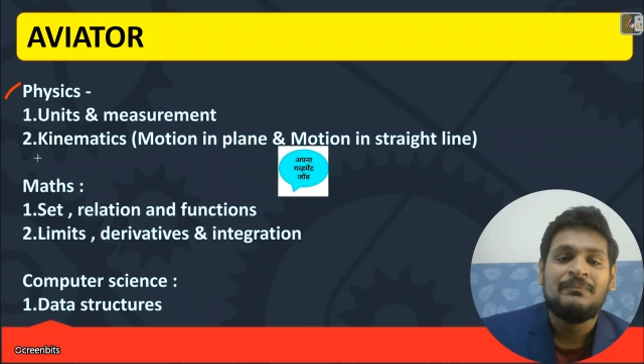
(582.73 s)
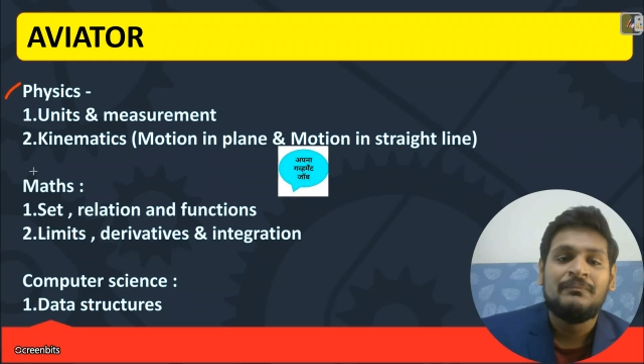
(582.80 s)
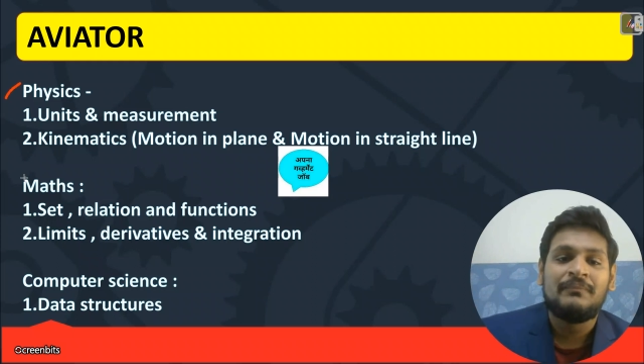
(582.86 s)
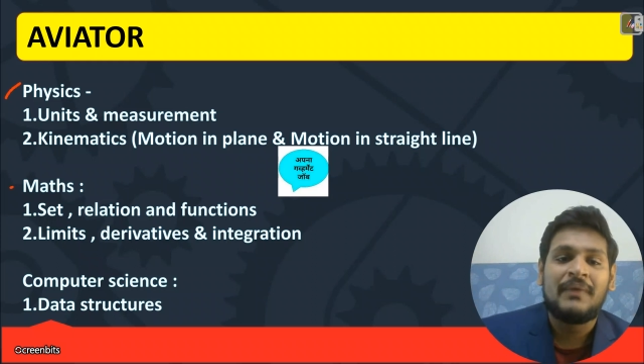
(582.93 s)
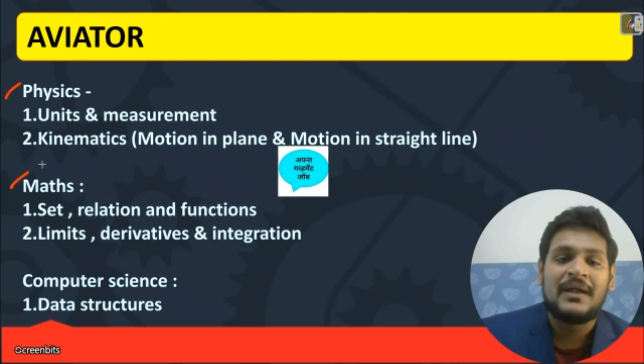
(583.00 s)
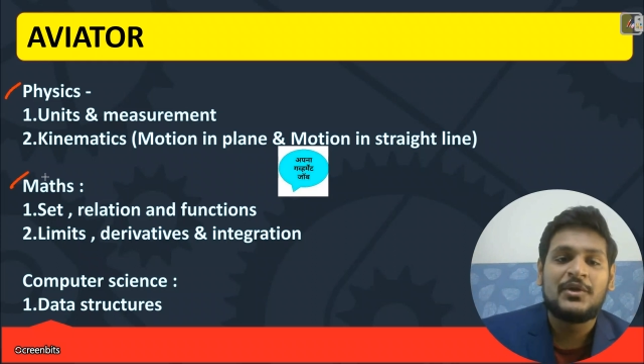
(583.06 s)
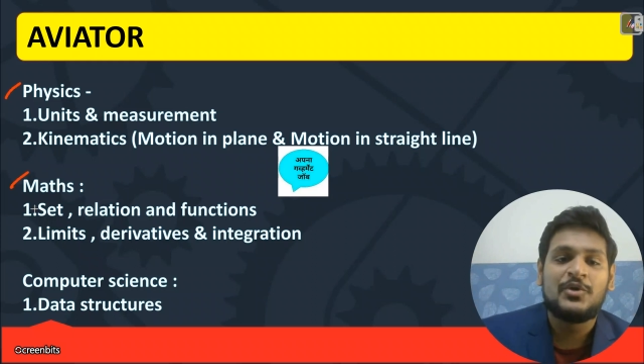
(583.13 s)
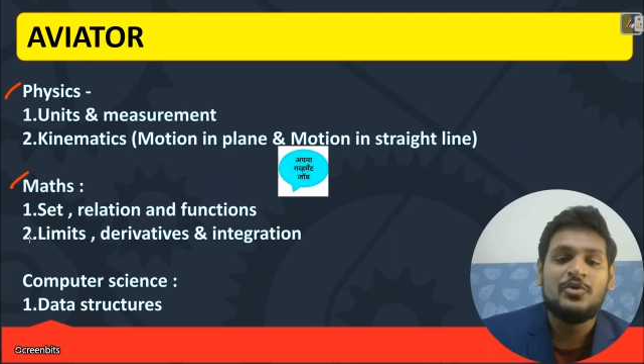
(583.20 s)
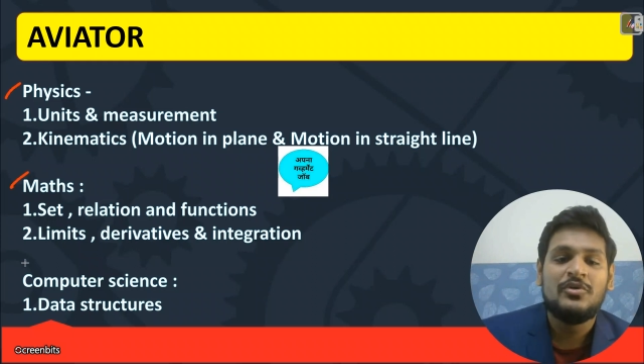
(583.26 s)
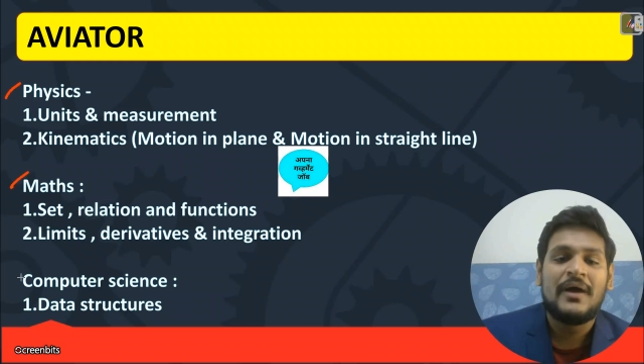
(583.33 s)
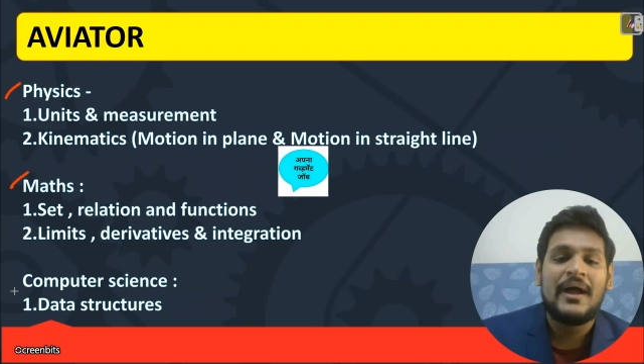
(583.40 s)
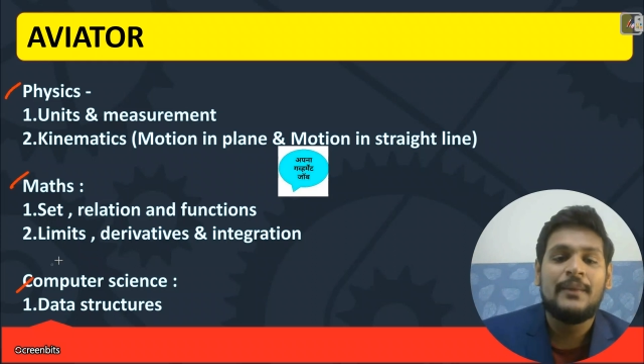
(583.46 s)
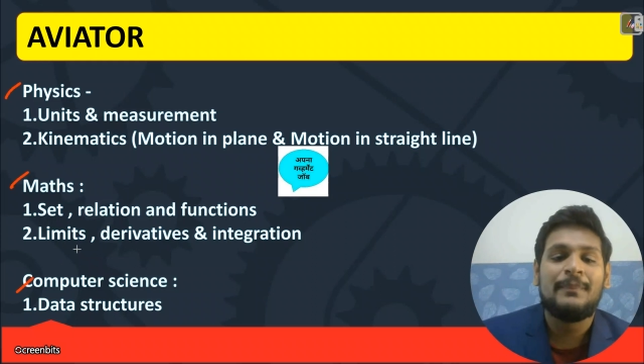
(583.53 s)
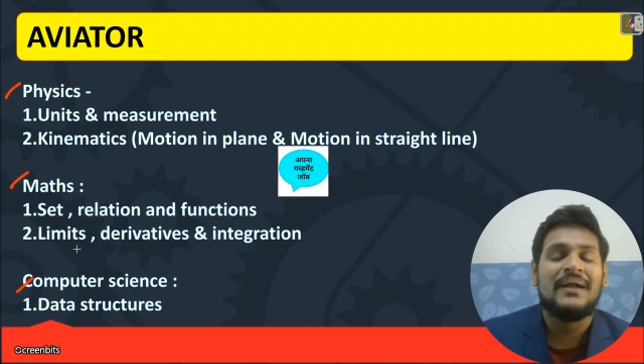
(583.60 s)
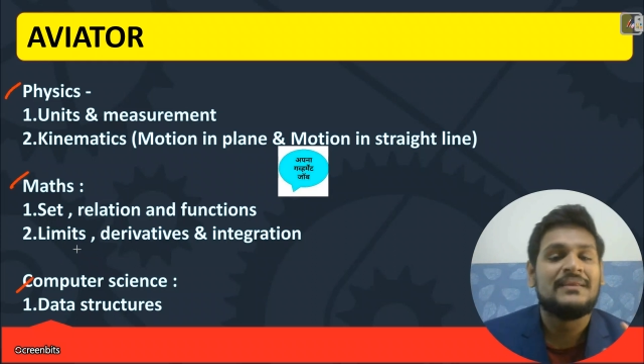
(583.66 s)
part 2
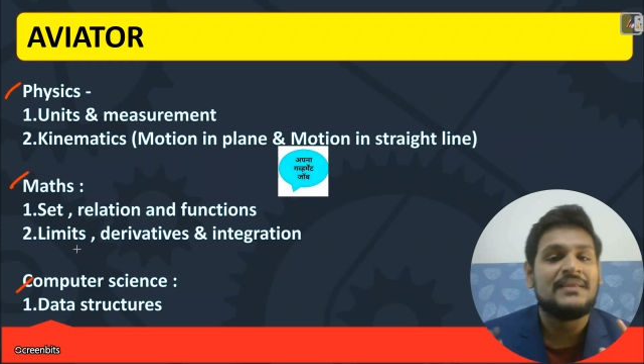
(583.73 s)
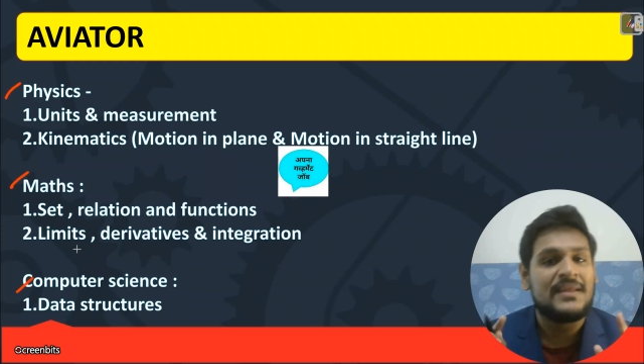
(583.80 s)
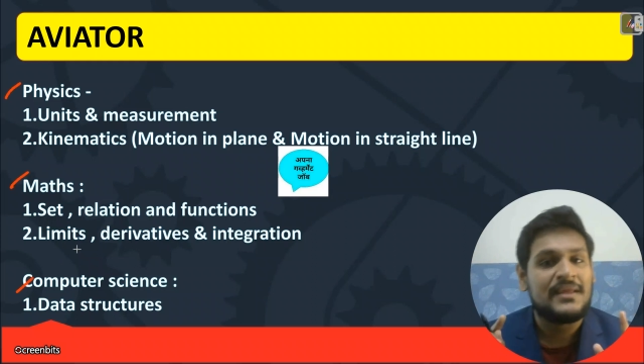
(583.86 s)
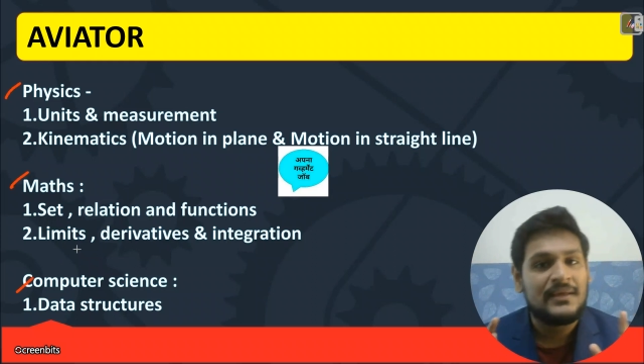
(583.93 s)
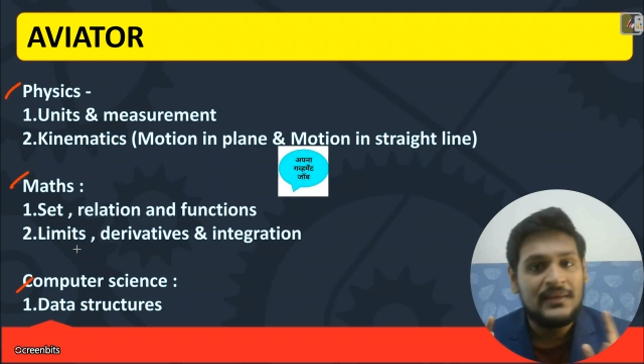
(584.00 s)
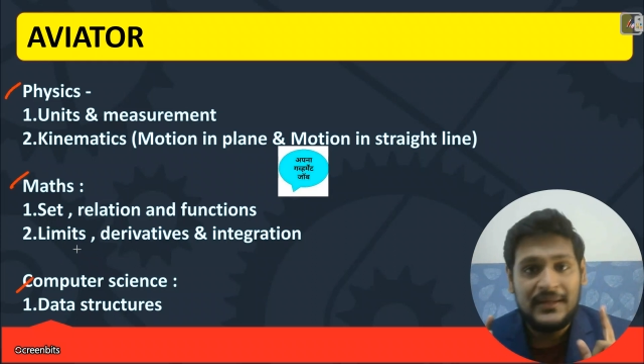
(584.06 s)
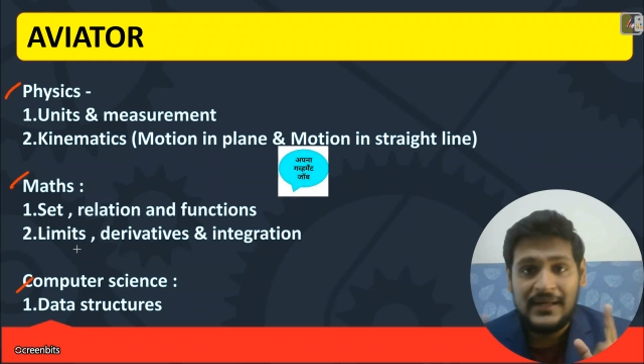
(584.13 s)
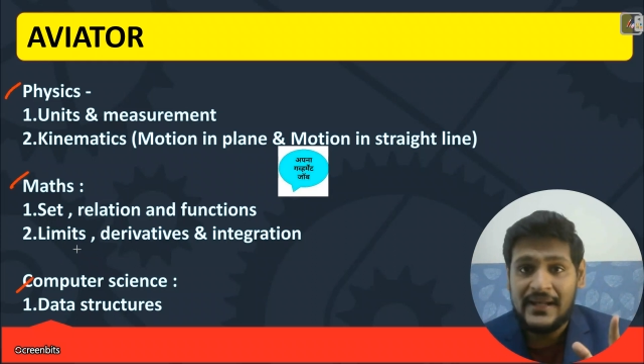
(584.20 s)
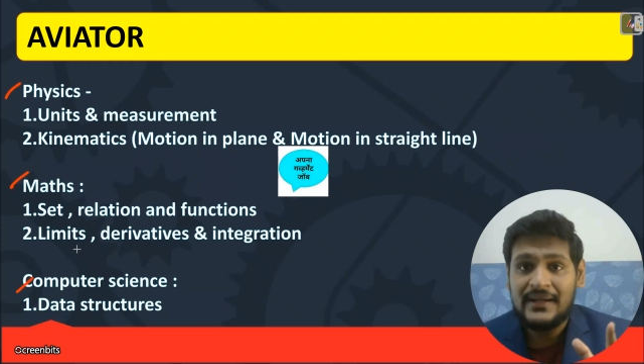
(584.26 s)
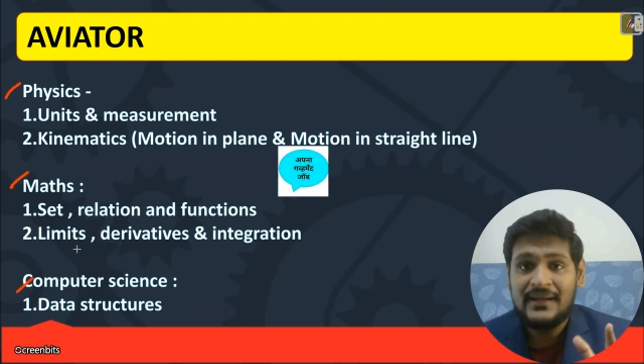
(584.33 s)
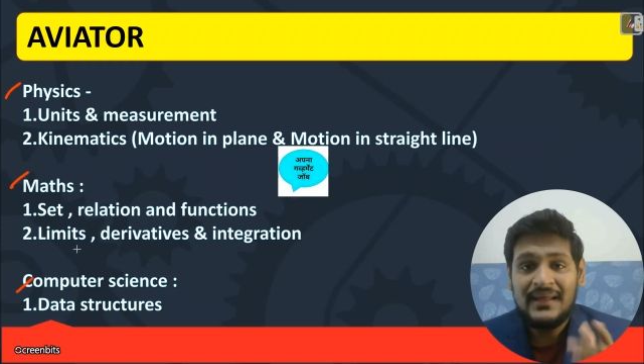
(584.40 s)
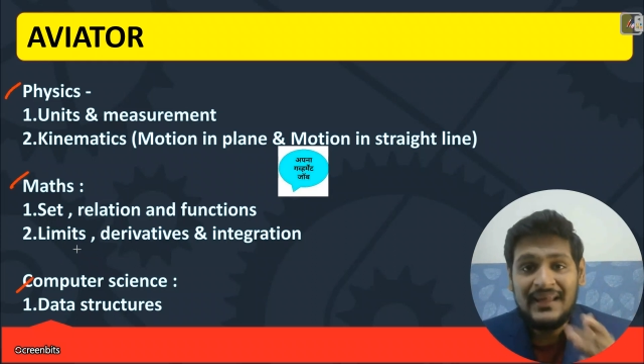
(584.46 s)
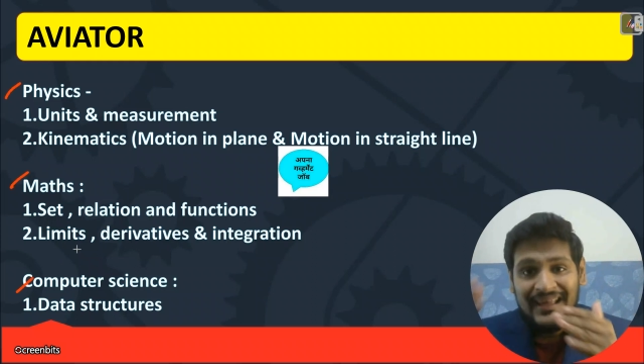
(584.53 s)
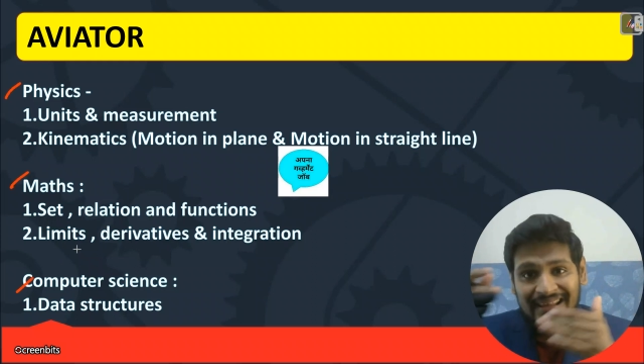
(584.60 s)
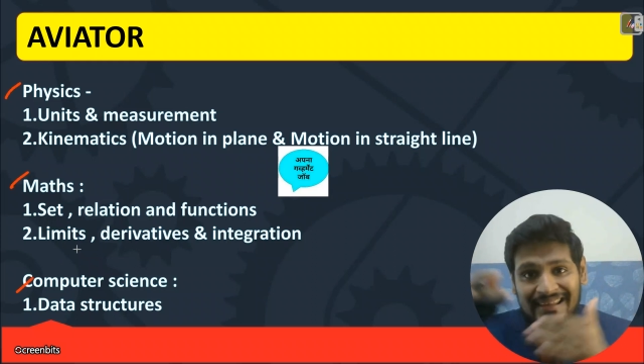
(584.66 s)
and part 3
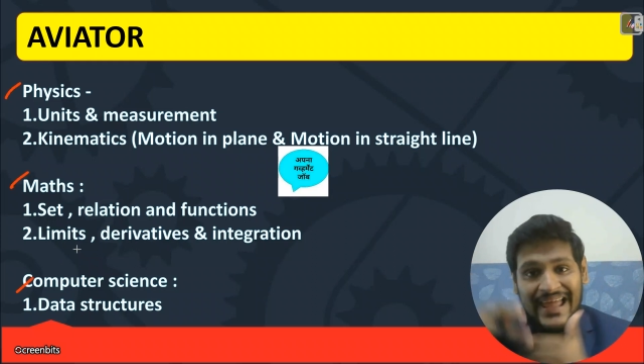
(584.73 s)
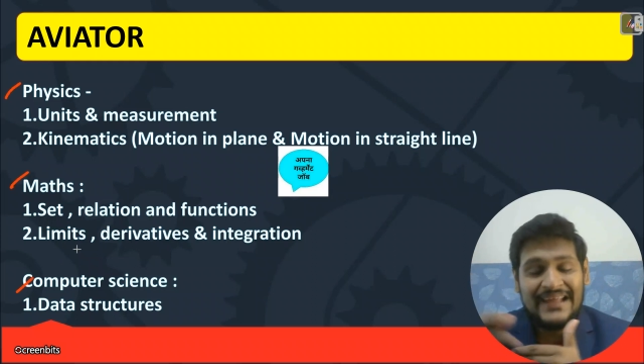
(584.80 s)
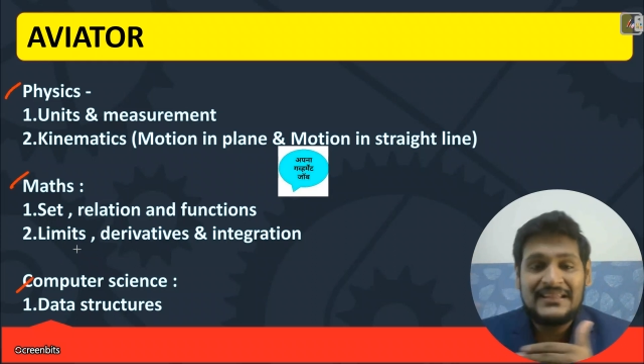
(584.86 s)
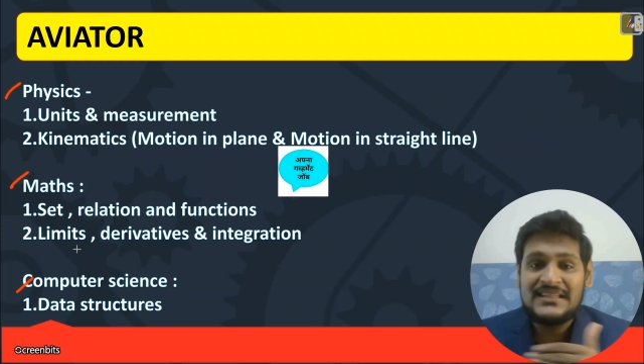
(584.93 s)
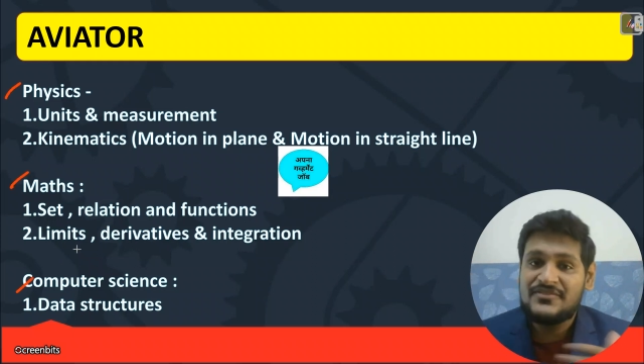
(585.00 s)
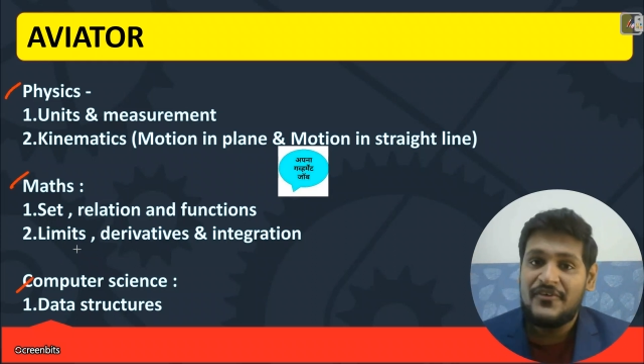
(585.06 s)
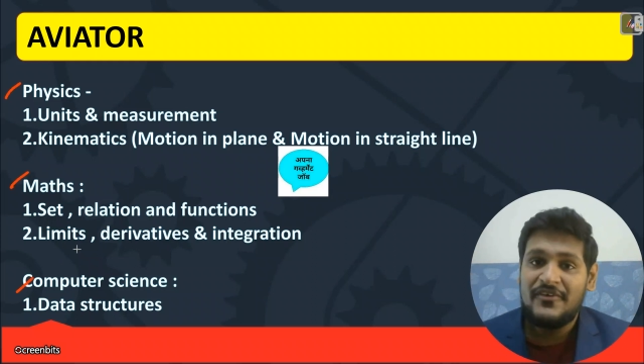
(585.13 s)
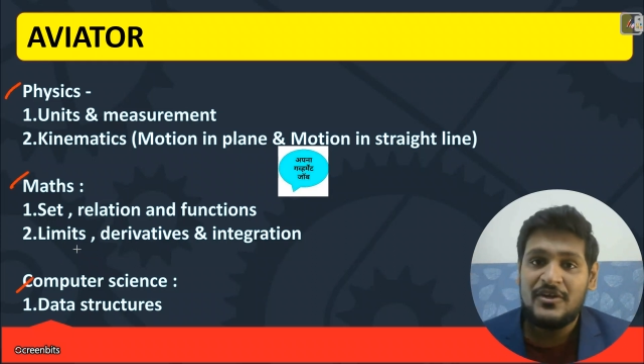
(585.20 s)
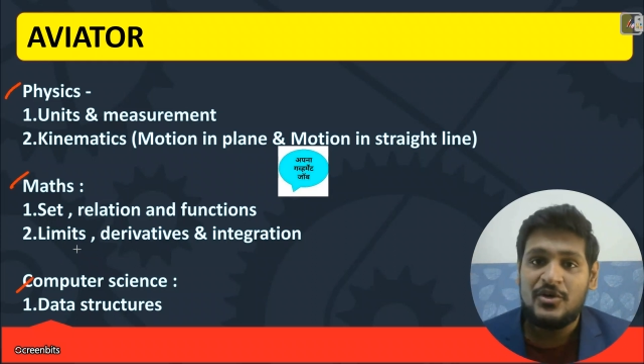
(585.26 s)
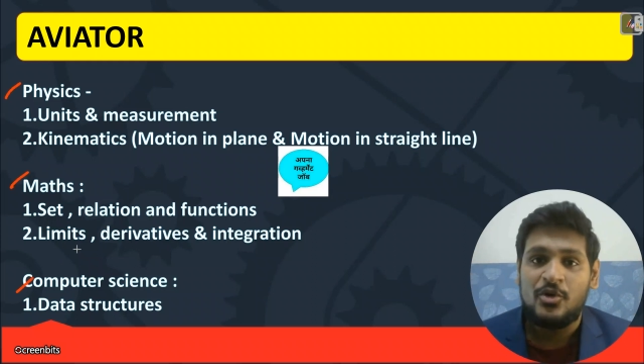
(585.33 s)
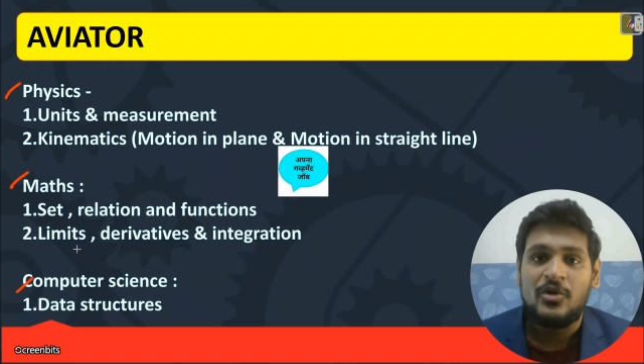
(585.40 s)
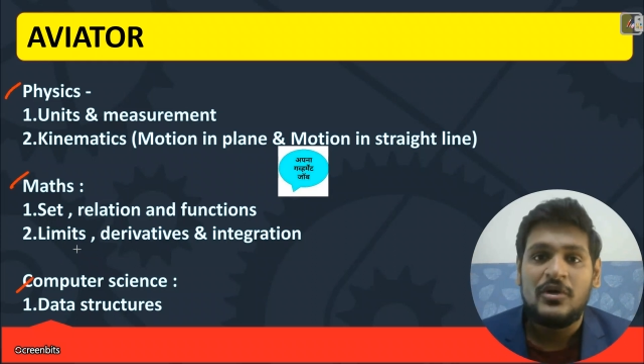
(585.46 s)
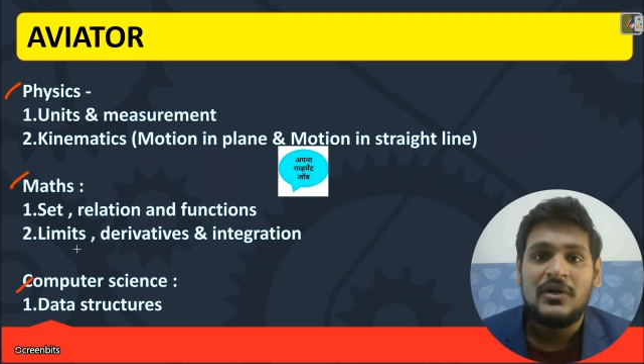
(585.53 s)
correct like this we will go